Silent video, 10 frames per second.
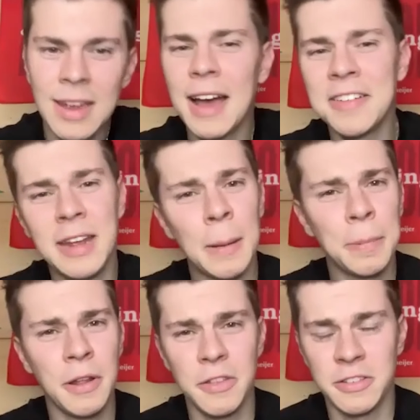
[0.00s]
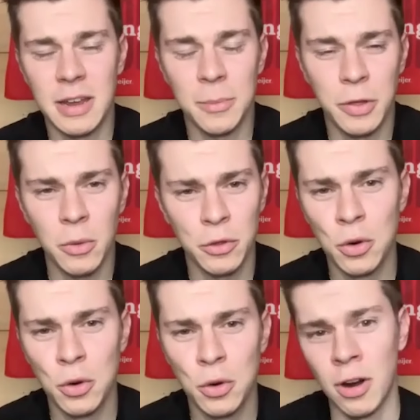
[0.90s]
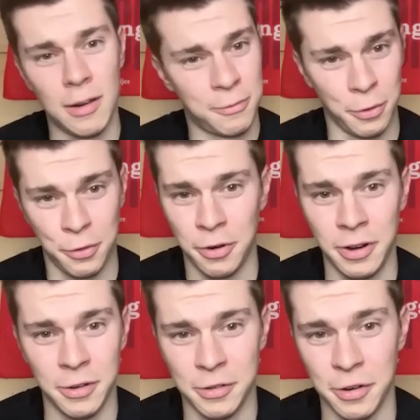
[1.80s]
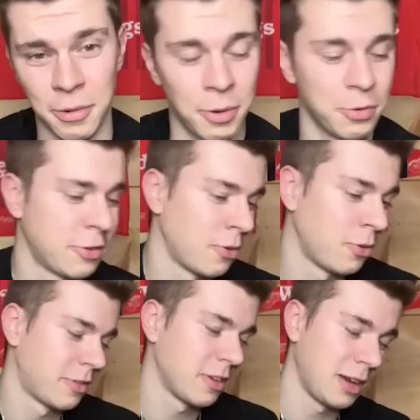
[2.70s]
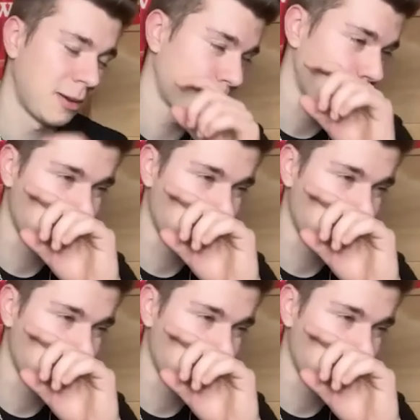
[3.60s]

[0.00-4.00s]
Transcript: Yeah, Tampa did the same thing with Kucherov for three years in a row. So it's like,